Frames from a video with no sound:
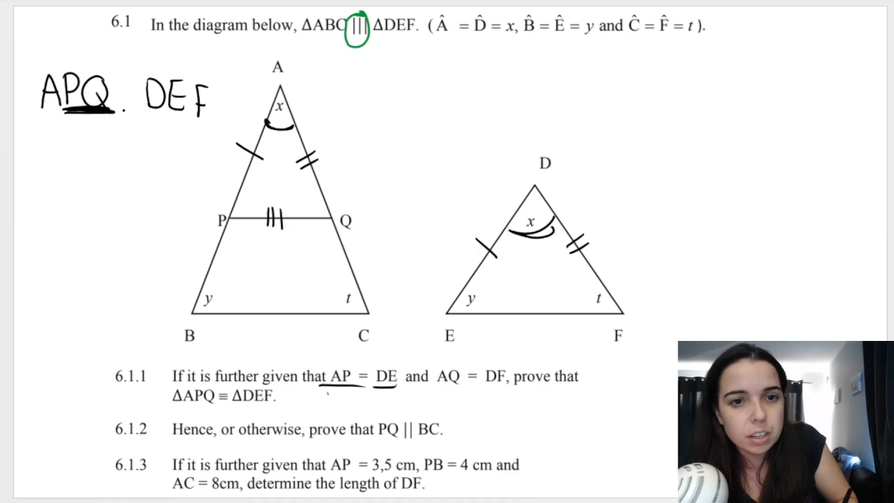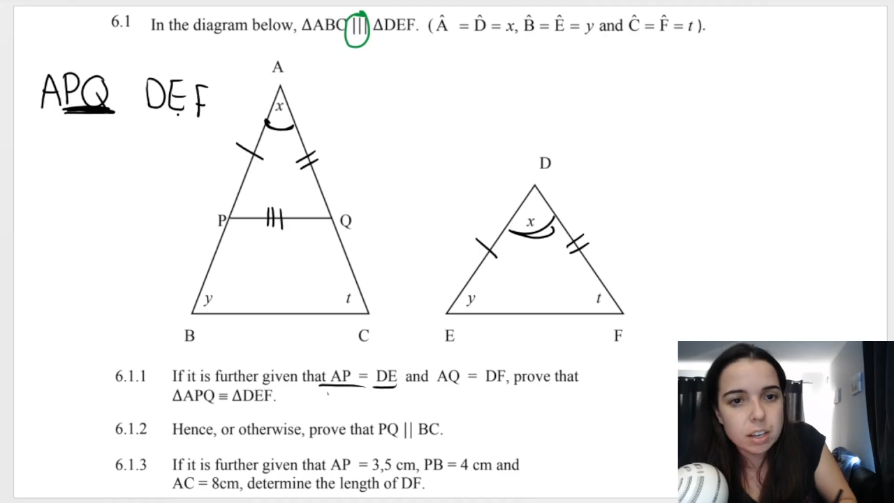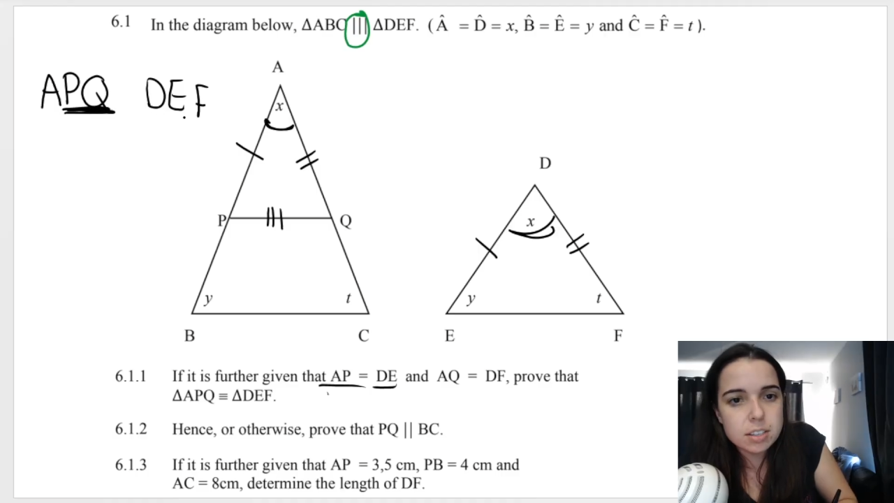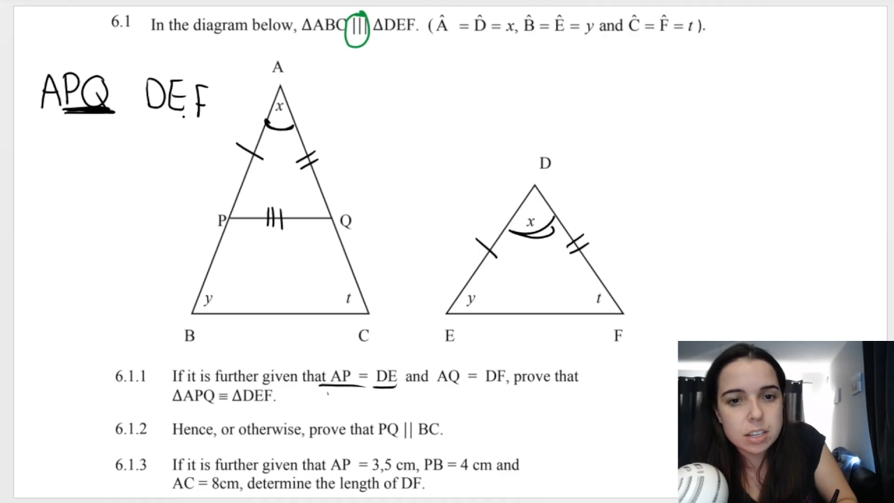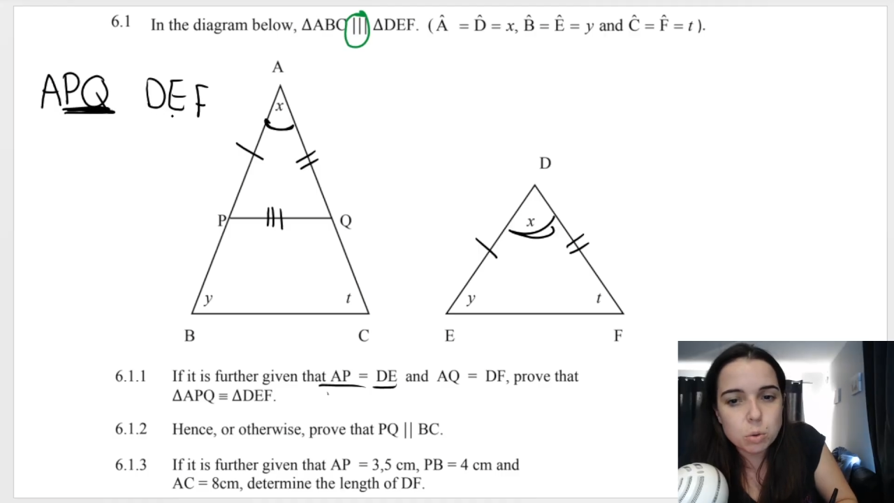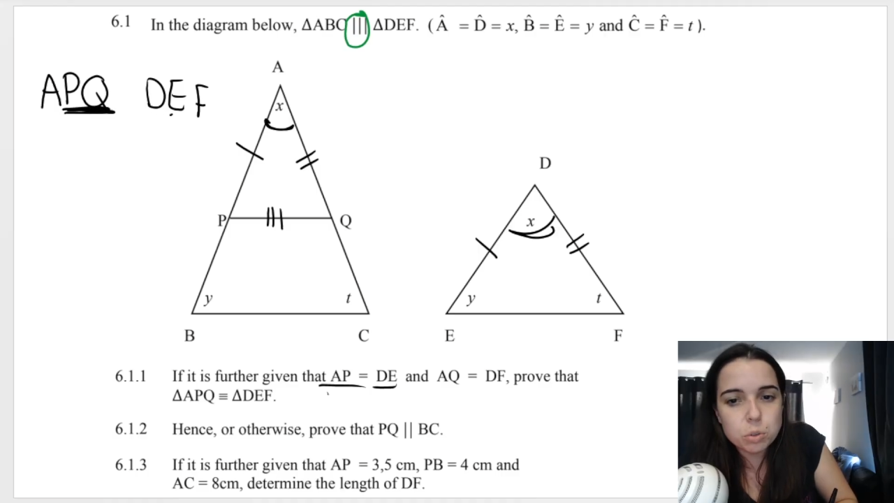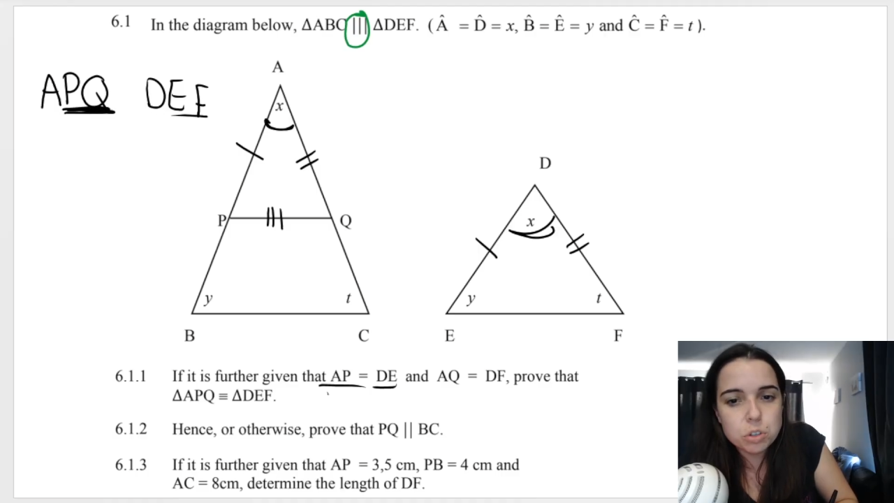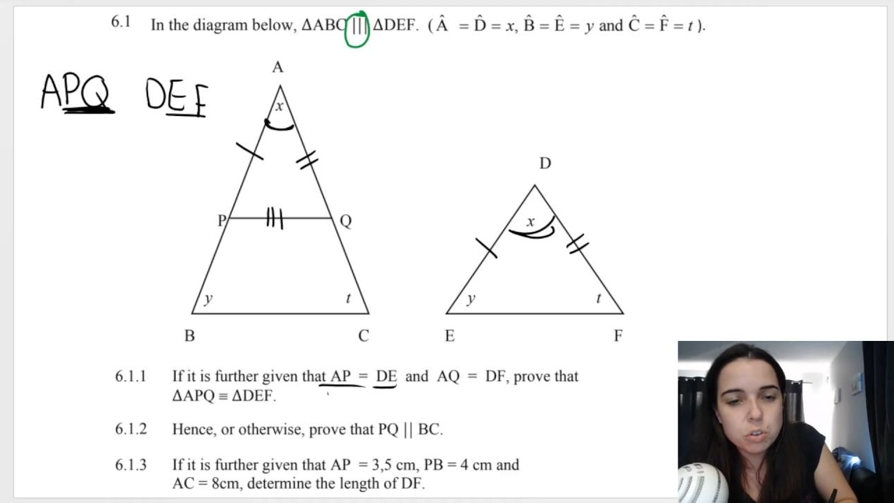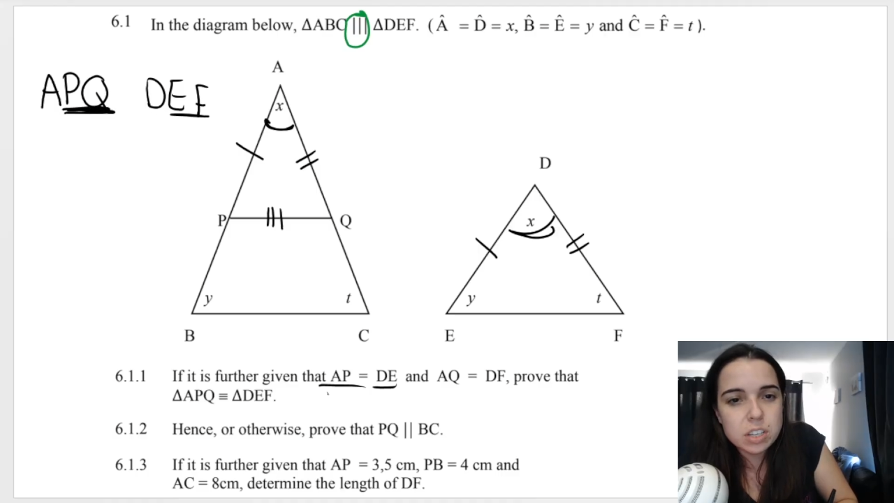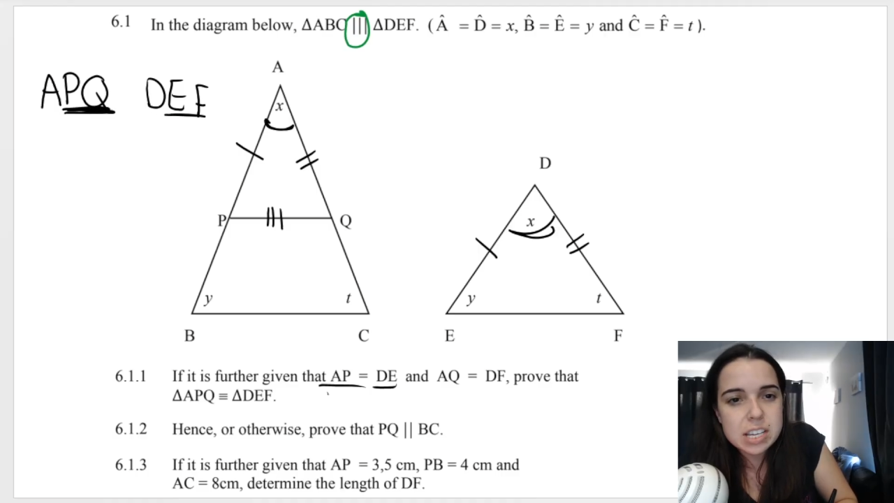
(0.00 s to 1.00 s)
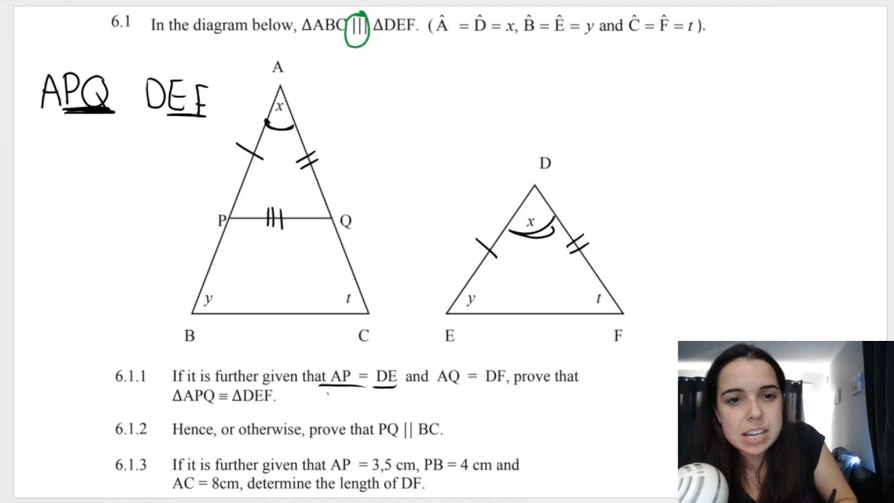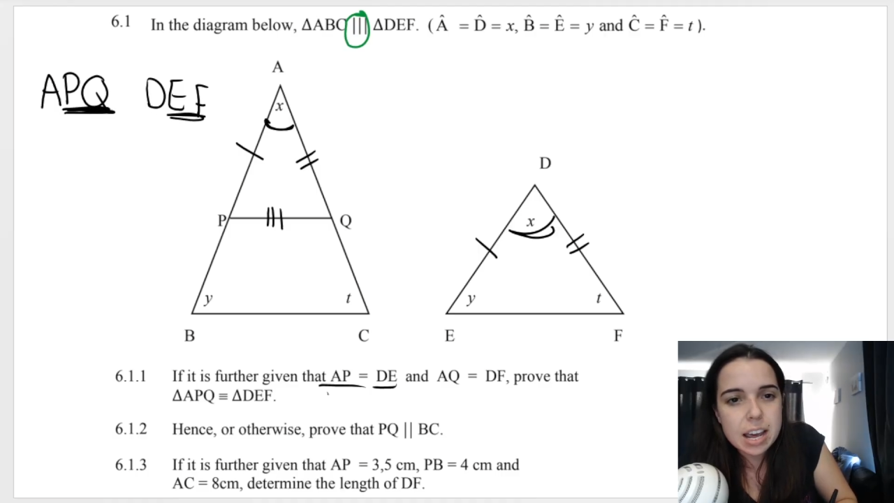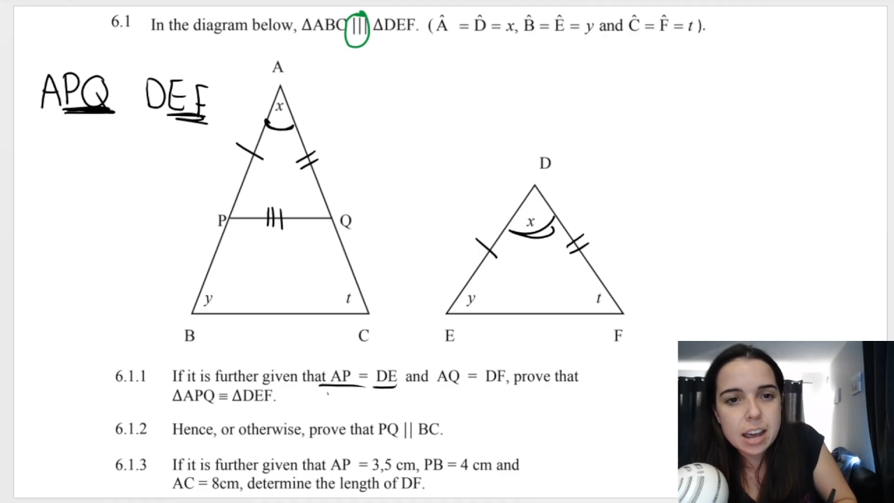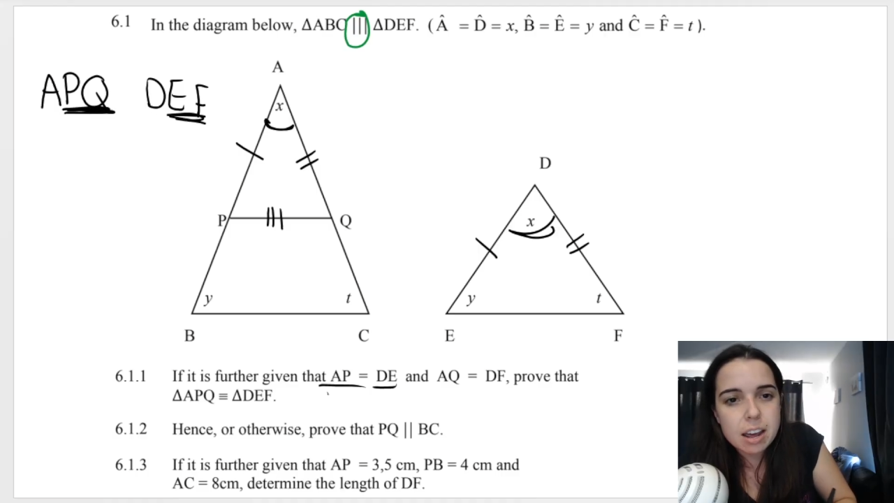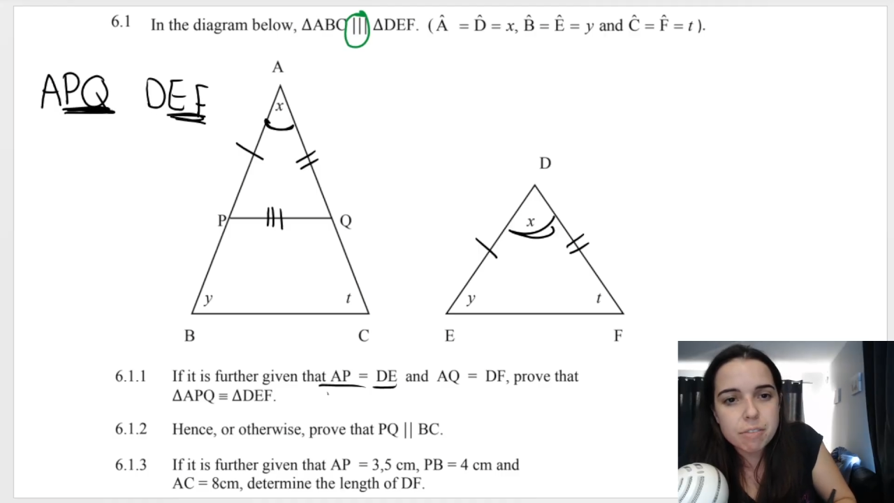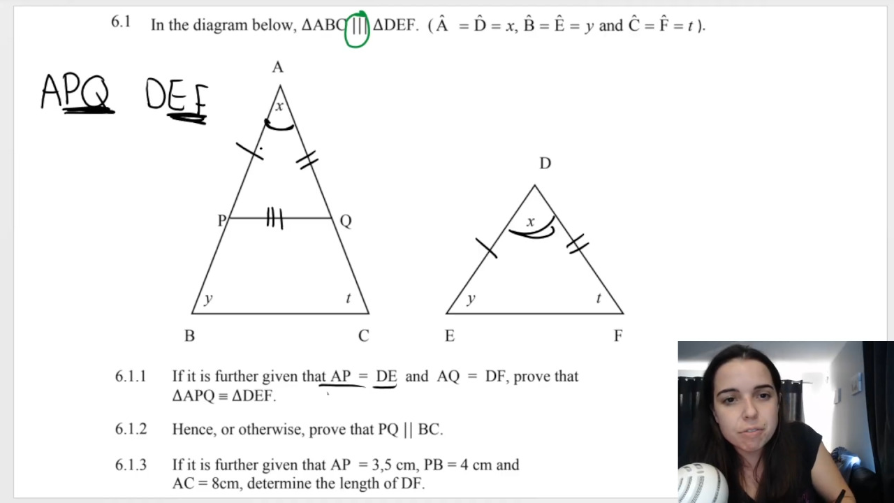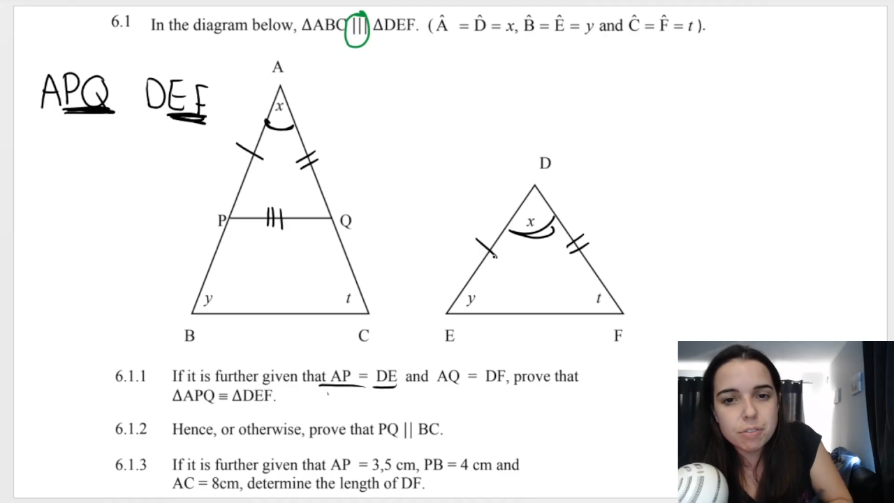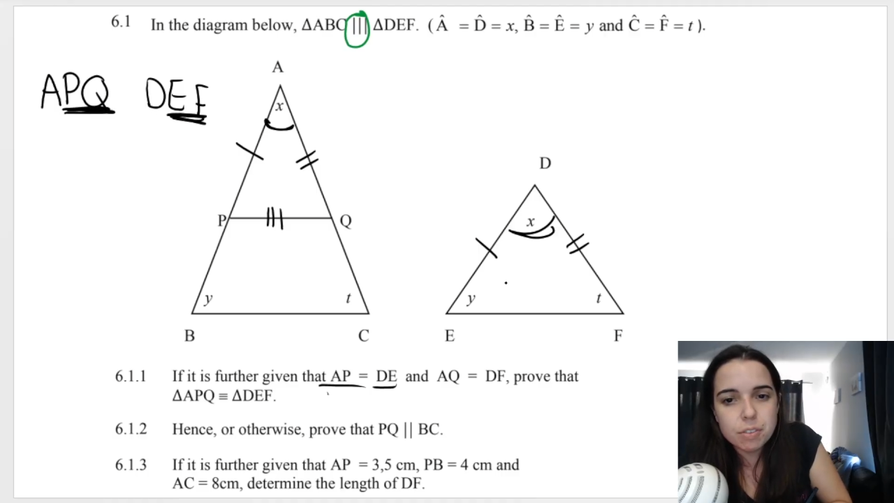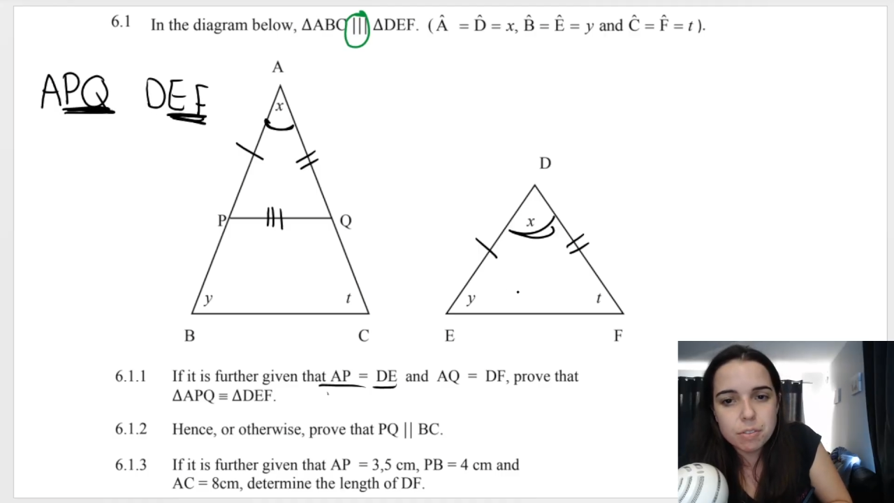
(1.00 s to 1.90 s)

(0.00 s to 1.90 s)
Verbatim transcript: is equal to EF.